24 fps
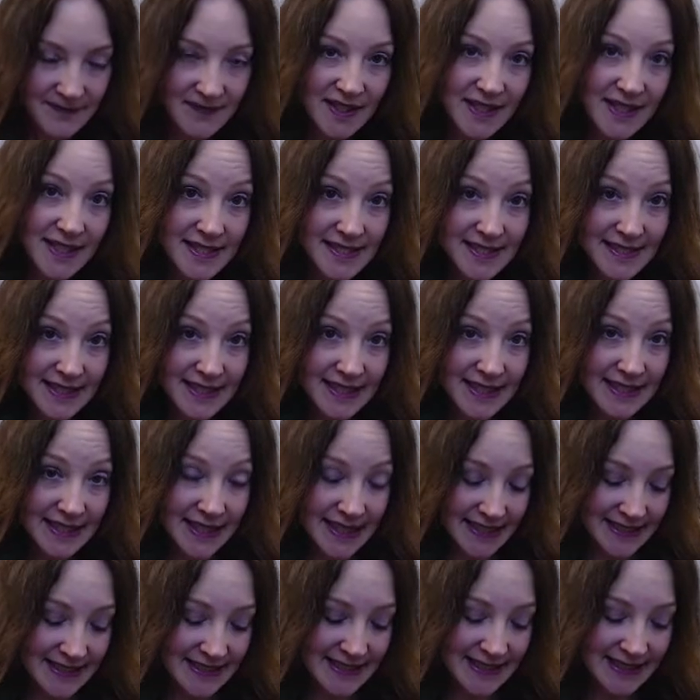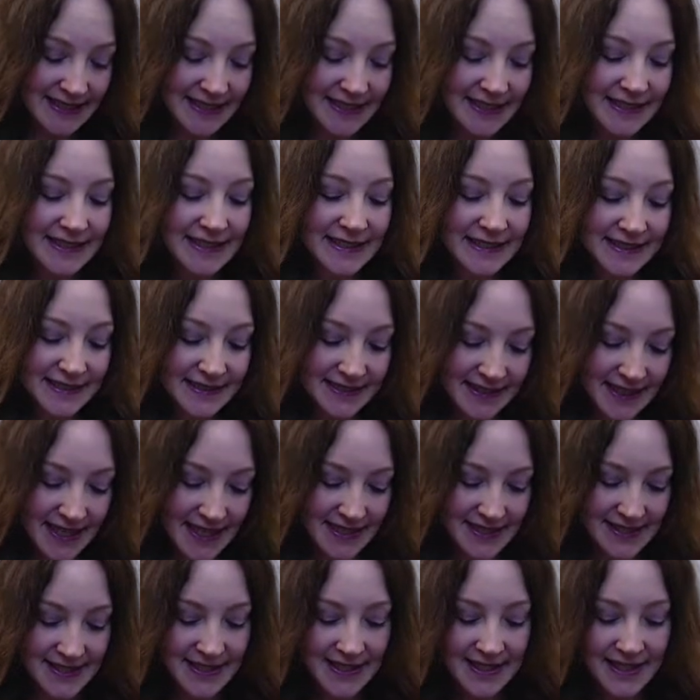Is it connected?
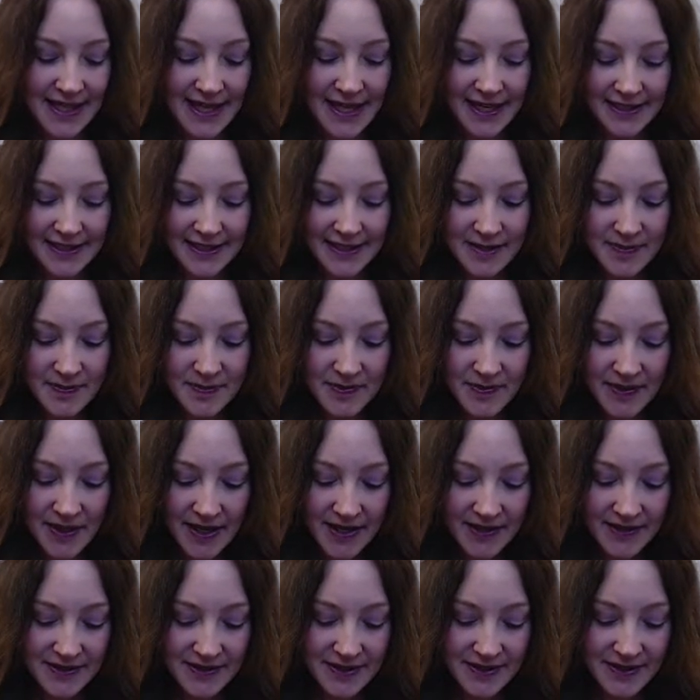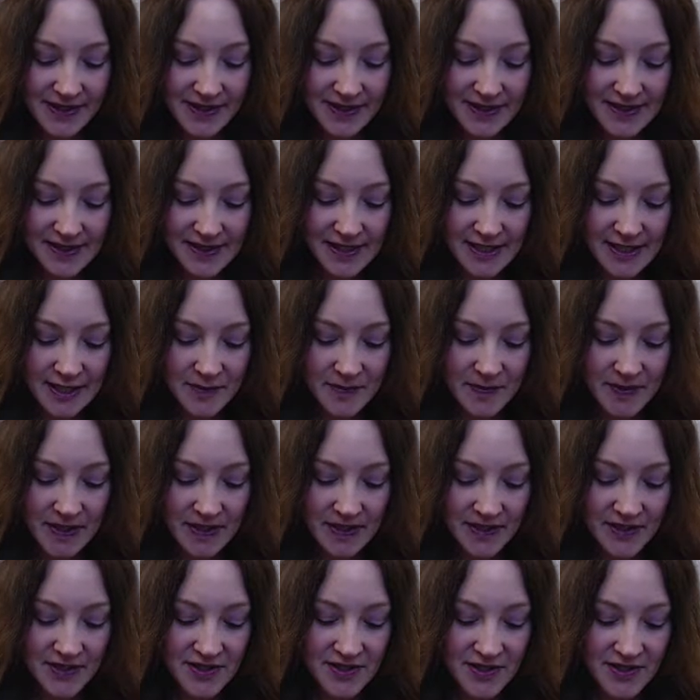Yes. I think prior to this, he's been
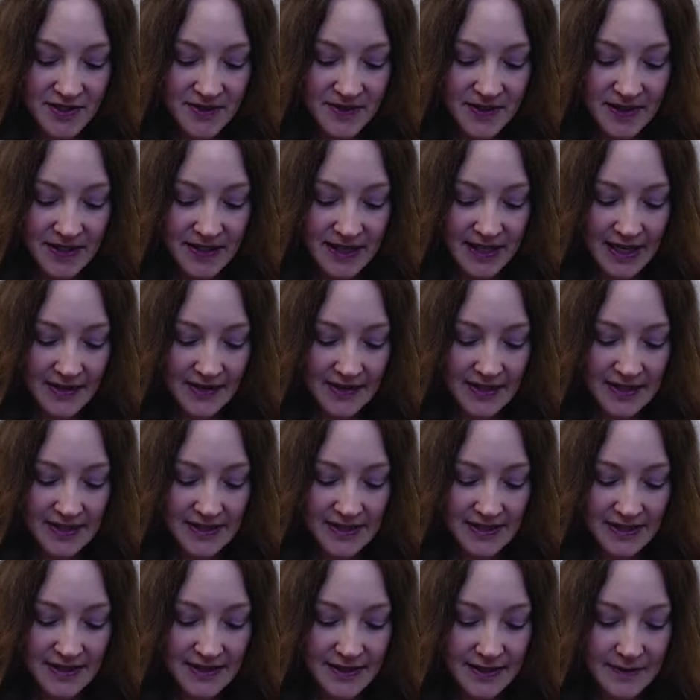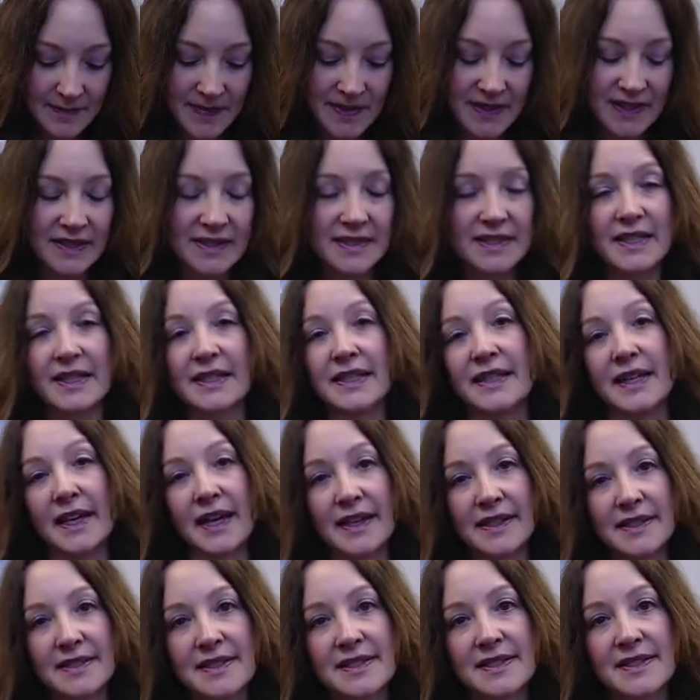showing how he's going to build
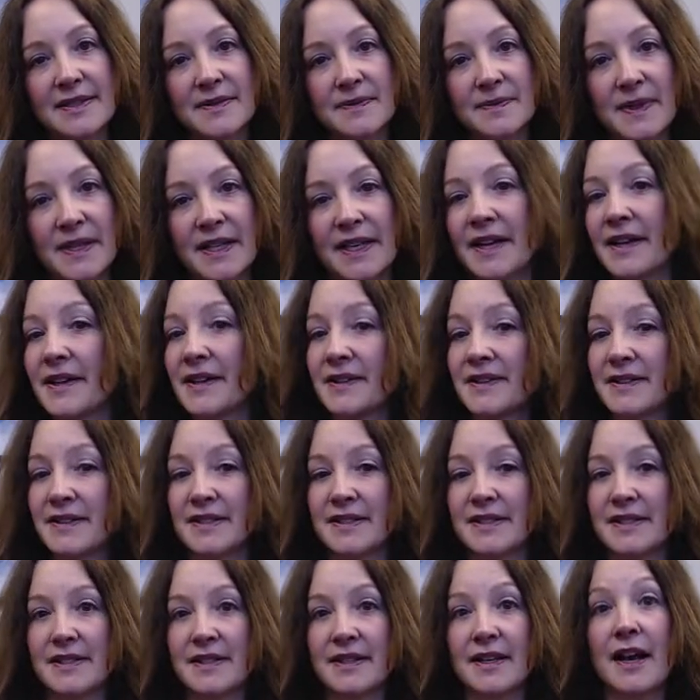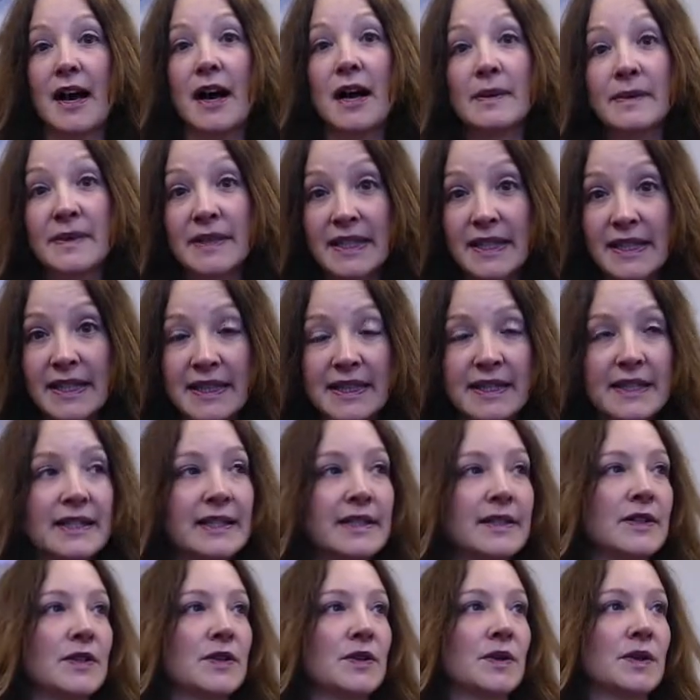against what others commonly
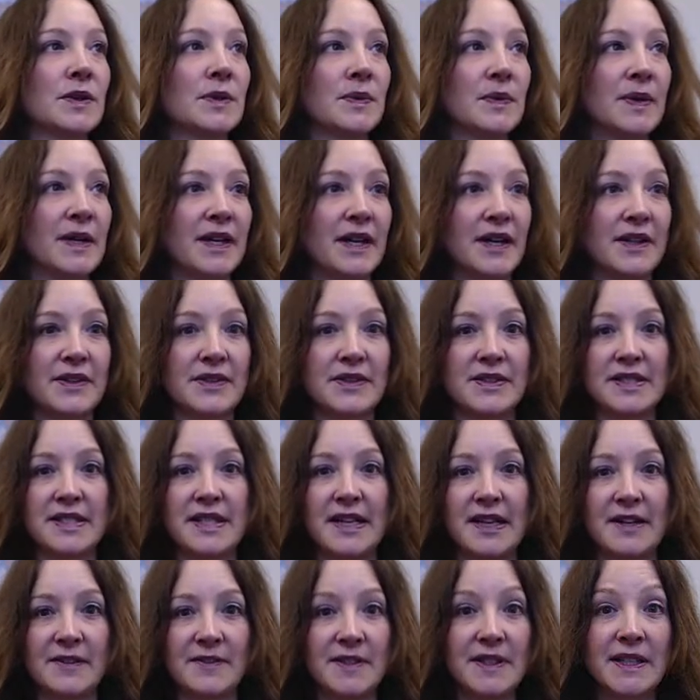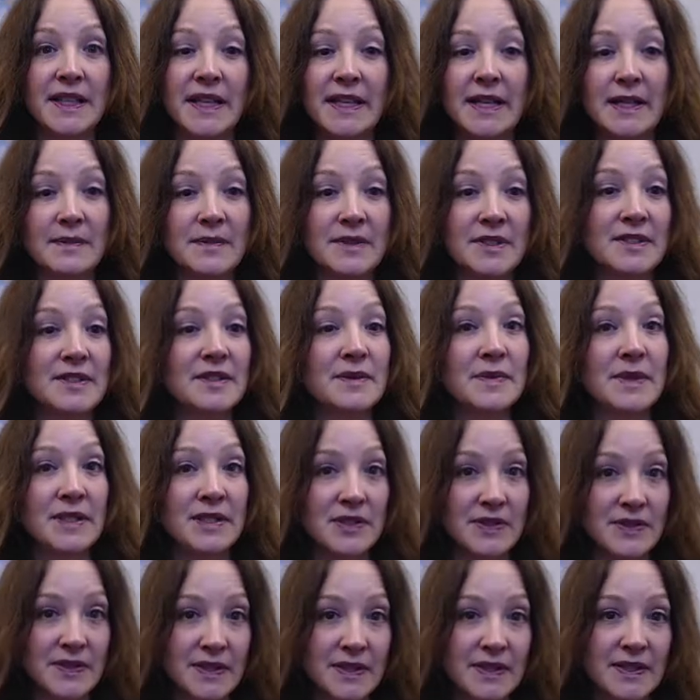think or what others have claimed to be
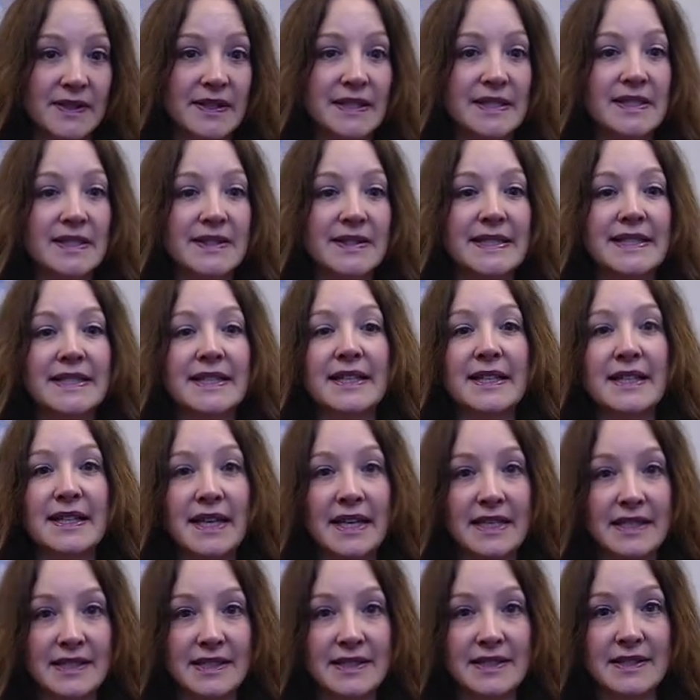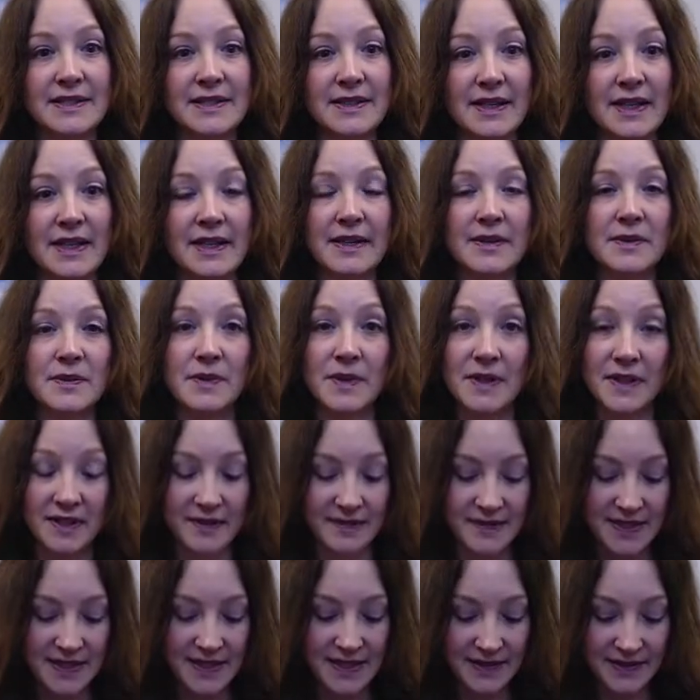true, and so it's connected to the work of
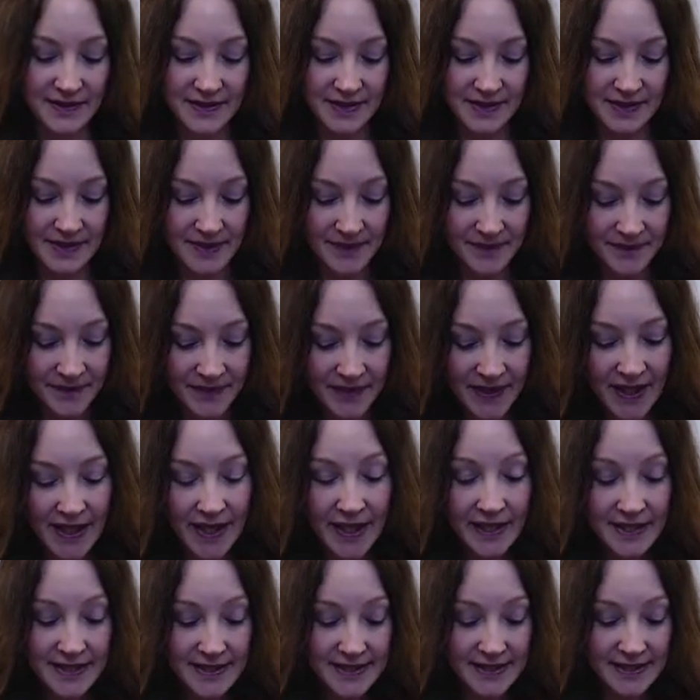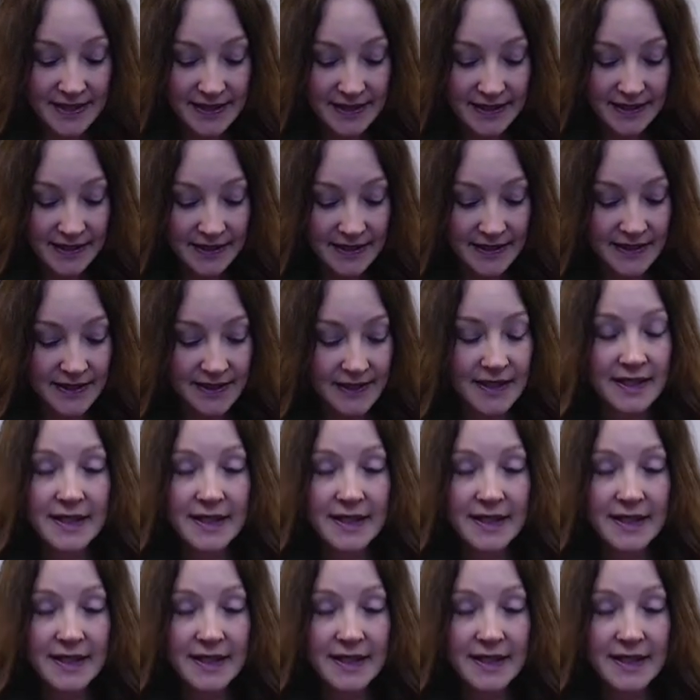scholarship. And is it clear?